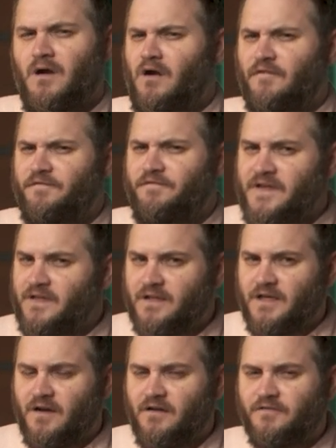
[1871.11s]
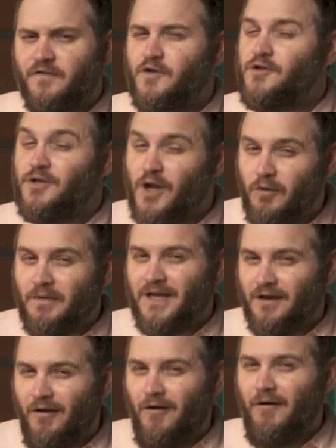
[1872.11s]
Our feeling of knowing
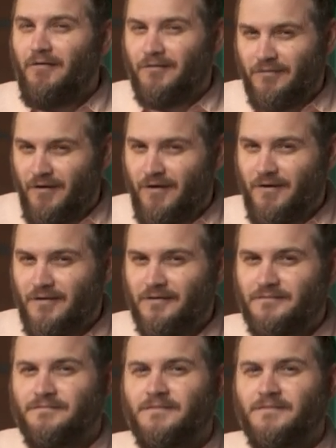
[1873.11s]
it all along